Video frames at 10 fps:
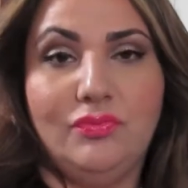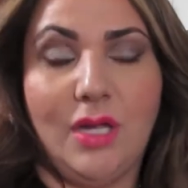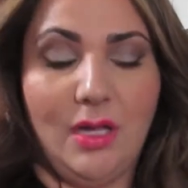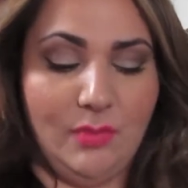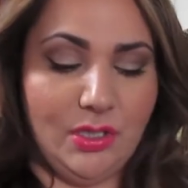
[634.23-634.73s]

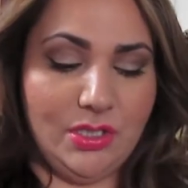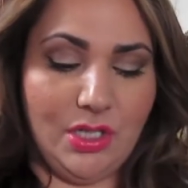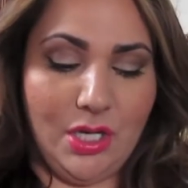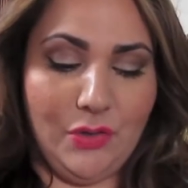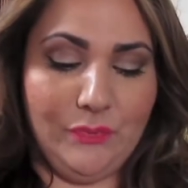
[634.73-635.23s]
I'm good to
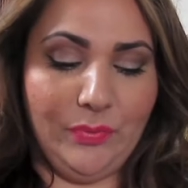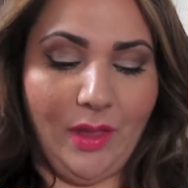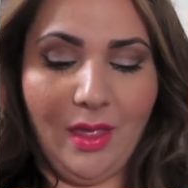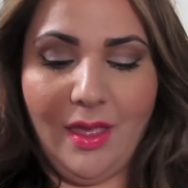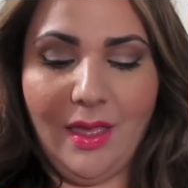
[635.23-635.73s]
go.
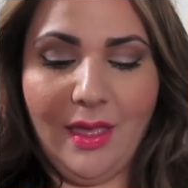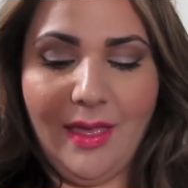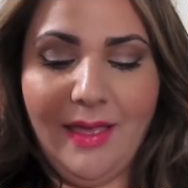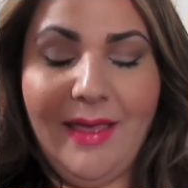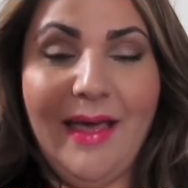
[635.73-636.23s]

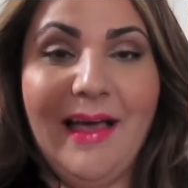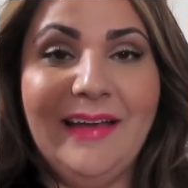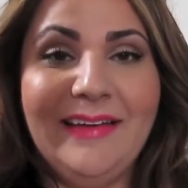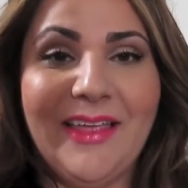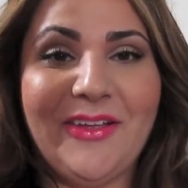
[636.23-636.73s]

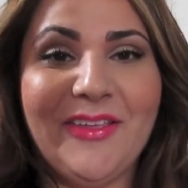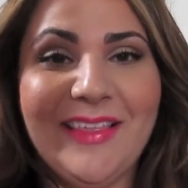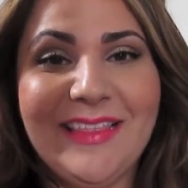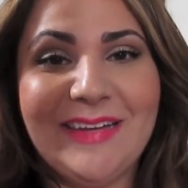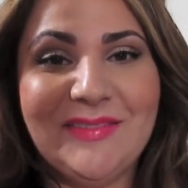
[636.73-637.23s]
Another
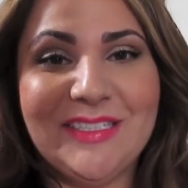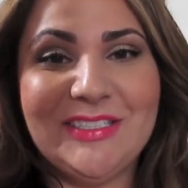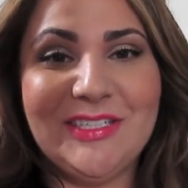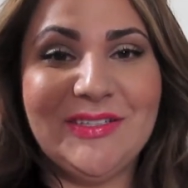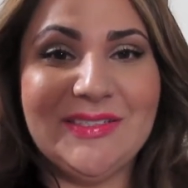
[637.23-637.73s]
thing that I'm going to
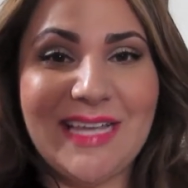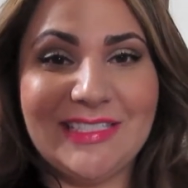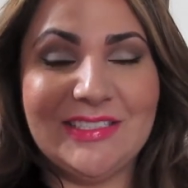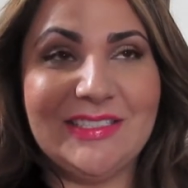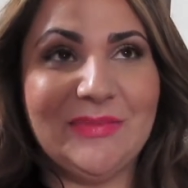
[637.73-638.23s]
show you is
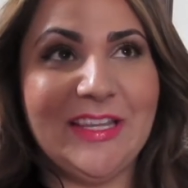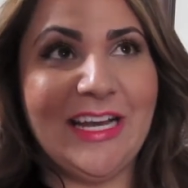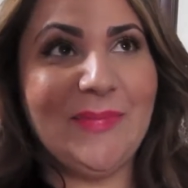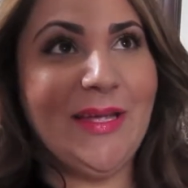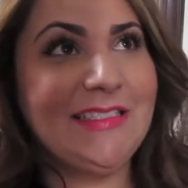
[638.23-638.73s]
actually something that
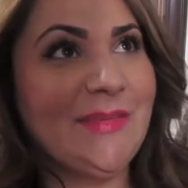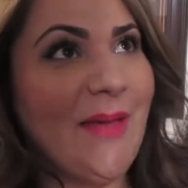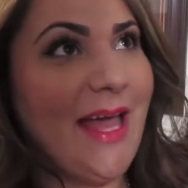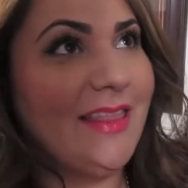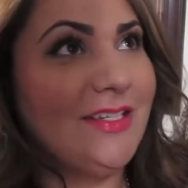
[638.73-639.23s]
I picked up
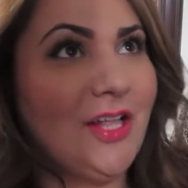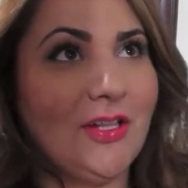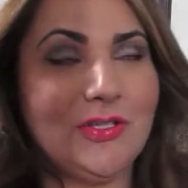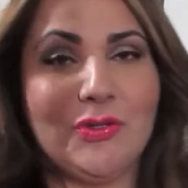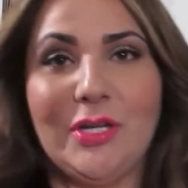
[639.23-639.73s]
at the
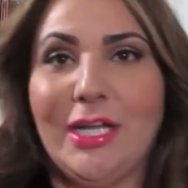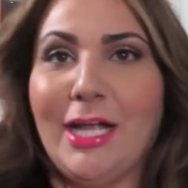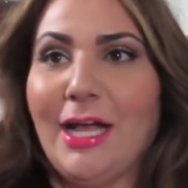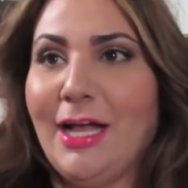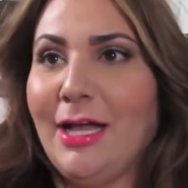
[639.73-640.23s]
Dollar Tree
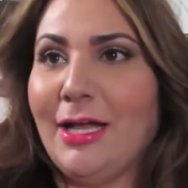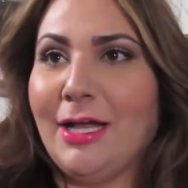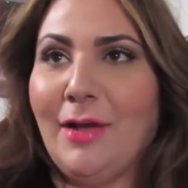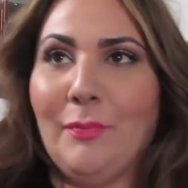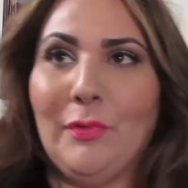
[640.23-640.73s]
a
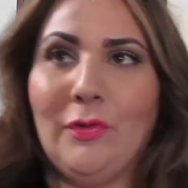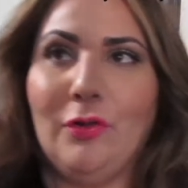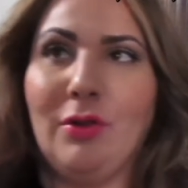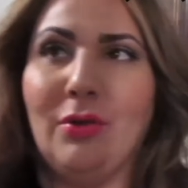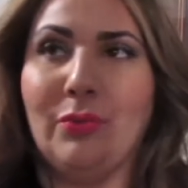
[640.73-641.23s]

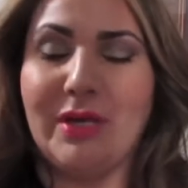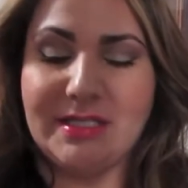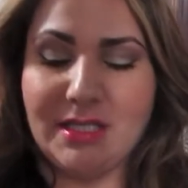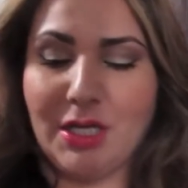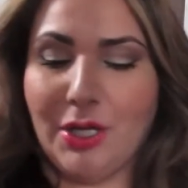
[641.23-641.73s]
couple
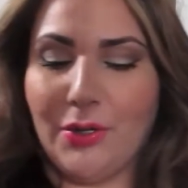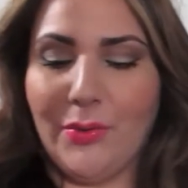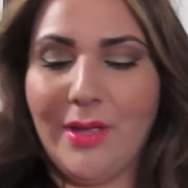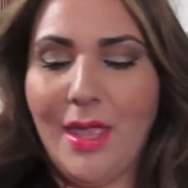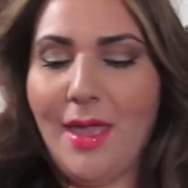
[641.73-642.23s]
weeks
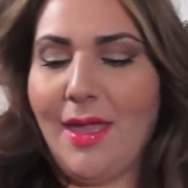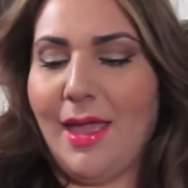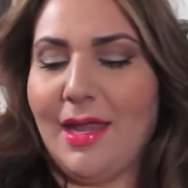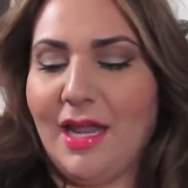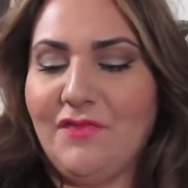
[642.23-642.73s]
ago,
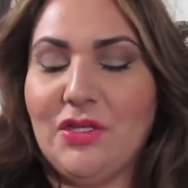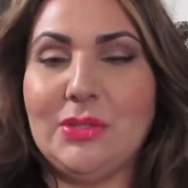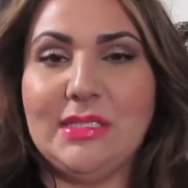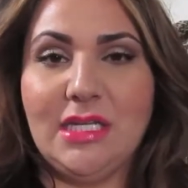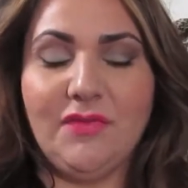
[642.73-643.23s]
and I've
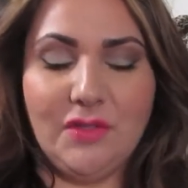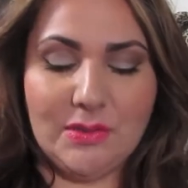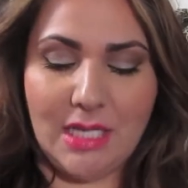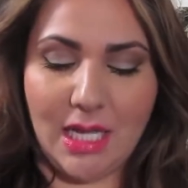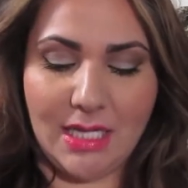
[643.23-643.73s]
used it a few
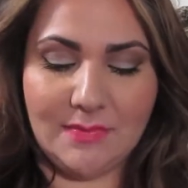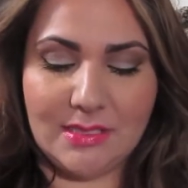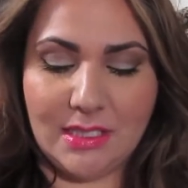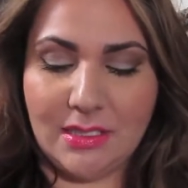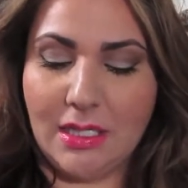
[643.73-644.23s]
times,
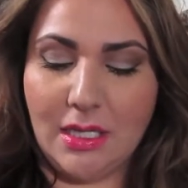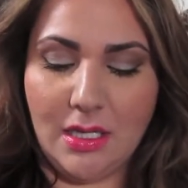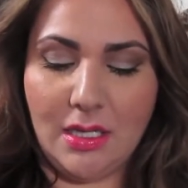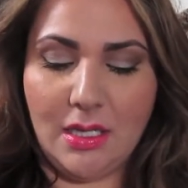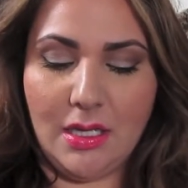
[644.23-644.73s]
and
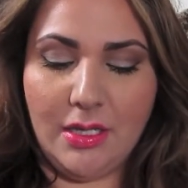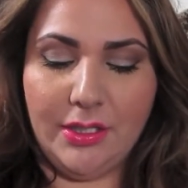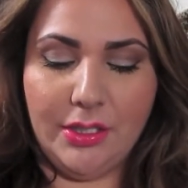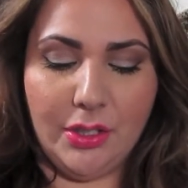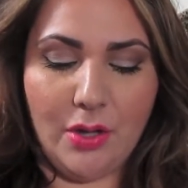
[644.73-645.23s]

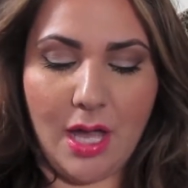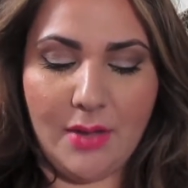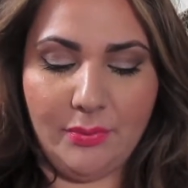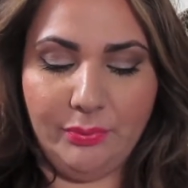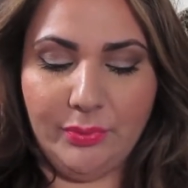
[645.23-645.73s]
you know, I
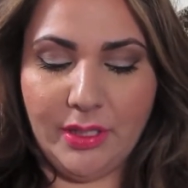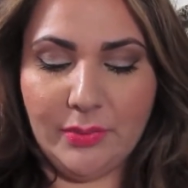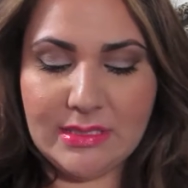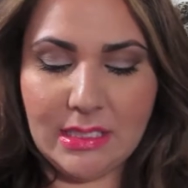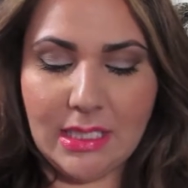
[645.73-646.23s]
really
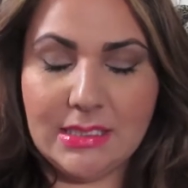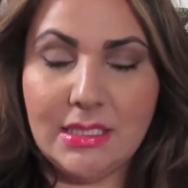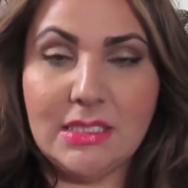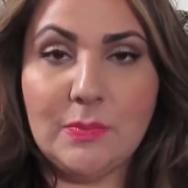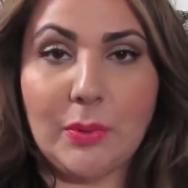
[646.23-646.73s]
wasn't into
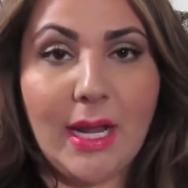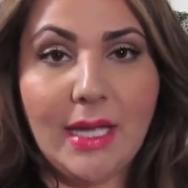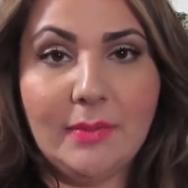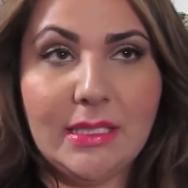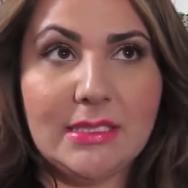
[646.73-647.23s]
this
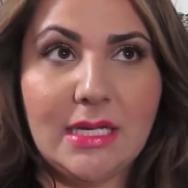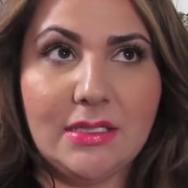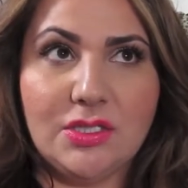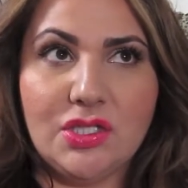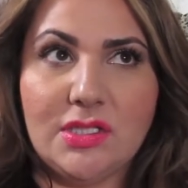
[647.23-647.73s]
brand because I
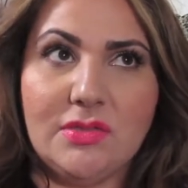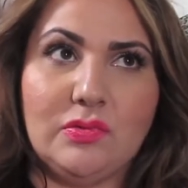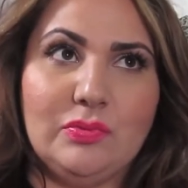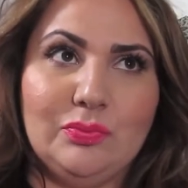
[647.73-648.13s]
just,